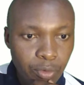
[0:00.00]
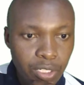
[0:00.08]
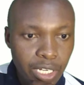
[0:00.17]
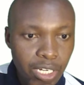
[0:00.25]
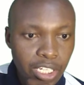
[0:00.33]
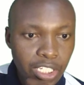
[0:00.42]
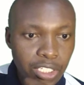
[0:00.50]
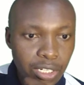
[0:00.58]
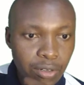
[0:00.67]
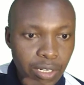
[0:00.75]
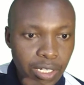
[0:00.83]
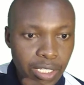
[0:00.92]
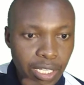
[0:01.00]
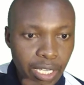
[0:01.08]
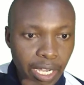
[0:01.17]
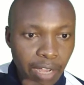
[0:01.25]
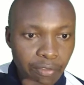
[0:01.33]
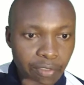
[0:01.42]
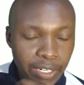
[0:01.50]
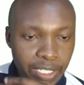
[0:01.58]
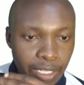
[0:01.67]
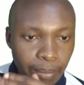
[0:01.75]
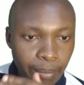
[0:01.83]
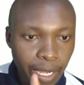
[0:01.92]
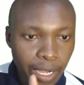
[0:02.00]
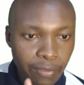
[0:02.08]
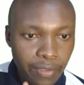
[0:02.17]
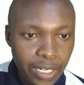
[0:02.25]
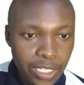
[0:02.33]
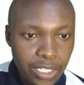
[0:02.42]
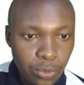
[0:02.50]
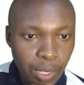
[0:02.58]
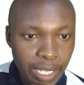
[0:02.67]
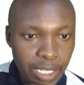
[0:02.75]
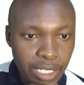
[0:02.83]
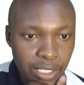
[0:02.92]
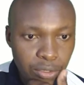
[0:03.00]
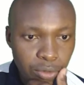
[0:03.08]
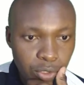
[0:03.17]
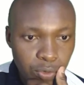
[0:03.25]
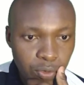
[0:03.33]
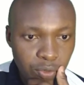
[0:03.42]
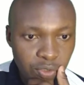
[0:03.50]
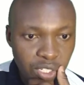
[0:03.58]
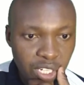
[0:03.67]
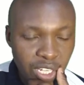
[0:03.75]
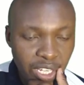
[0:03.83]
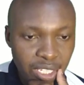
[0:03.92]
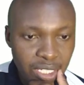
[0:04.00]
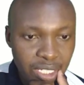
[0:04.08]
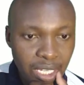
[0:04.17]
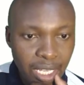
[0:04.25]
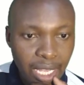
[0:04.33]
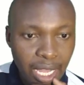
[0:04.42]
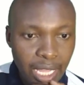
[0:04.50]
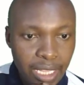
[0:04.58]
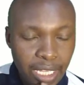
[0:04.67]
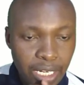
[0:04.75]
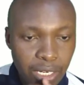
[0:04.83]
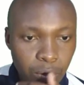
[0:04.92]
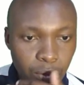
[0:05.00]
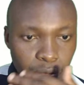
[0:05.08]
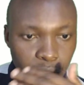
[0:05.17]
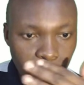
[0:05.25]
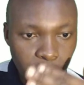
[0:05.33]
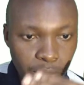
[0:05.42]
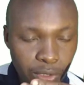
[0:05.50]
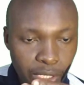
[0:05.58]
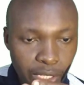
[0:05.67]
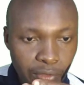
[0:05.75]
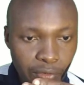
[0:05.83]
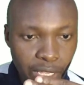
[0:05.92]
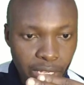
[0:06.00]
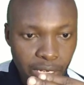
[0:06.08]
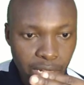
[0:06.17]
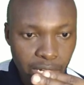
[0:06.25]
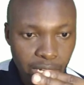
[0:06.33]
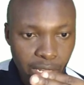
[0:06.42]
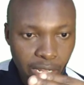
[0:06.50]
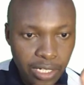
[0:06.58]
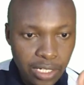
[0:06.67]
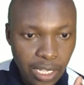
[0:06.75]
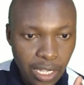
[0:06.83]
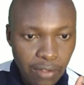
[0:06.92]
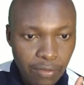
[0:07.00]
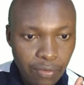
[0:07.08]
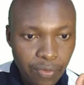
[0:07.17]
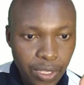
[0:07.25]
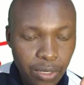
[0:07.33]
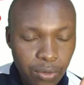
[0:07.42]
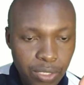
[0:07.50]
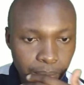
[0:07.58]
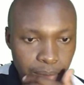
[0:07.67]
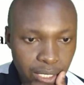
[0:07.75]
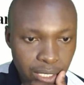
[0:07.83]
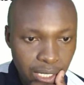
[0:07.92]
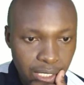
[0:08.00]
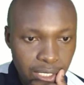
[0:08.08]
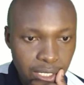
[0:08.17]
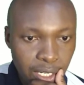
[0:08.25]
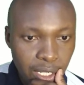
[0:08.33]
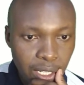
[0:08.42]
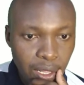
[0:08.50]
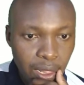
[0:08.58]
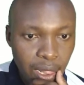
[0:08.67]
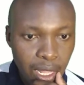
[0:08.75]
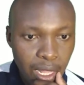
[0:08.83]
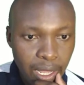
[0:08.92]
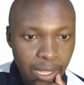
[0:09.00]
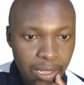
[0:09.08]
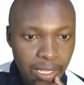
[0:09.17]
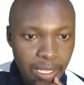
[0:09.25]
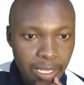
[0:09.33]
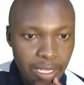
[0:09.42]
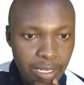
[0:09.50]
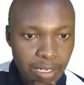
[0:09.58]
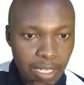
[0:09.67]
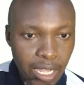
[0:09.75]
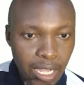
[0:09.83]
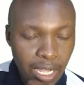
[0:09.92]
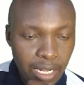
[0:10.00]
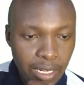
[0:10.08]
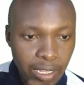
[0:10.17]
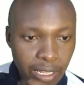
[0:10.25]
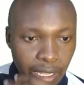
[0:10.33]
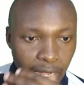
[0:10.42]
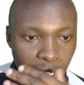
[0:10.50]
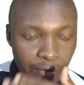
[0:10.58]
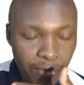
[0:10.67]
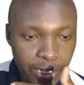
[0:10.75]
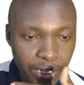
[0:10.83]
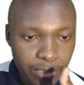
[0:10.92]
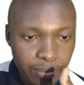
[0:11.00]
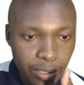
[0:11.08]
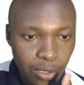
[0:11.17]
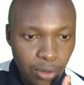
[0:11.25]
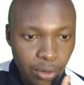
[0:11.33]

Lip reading: integrate the curve that is above, that is y is equals to 15x, and then that will give the area under that curve. Then we subtract the area under the curve that is below.